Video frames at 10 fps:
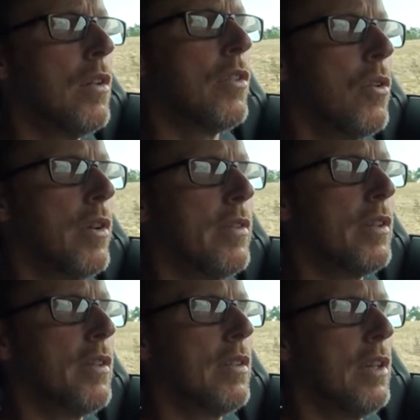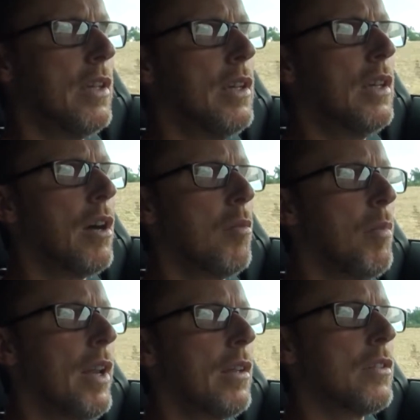0 to 60
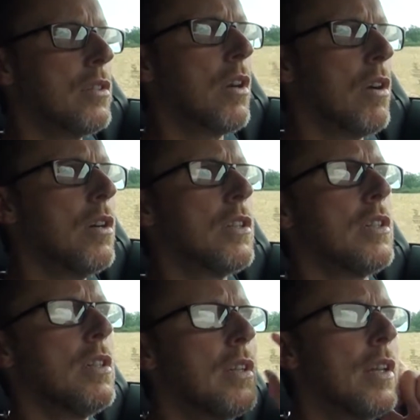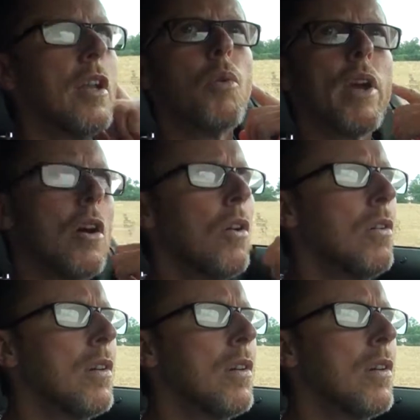automatic start. Here we go.